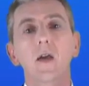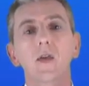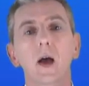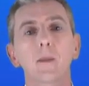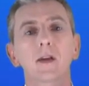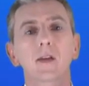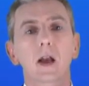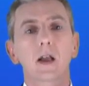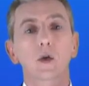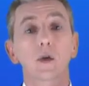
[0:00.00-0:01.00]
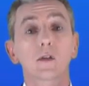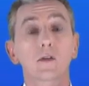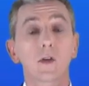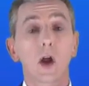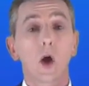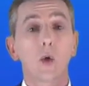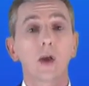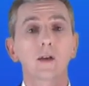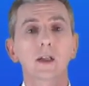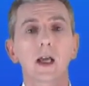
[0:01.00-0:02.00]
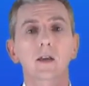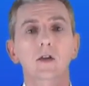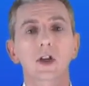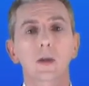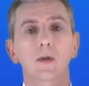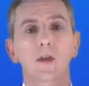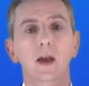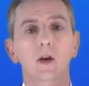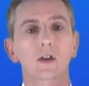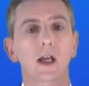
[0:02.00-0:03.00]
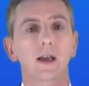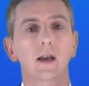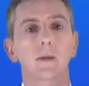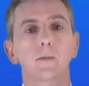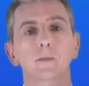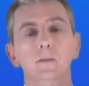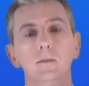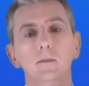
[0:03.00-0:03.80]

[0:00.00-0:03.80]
and that means that liquids flow and take the shape of their container.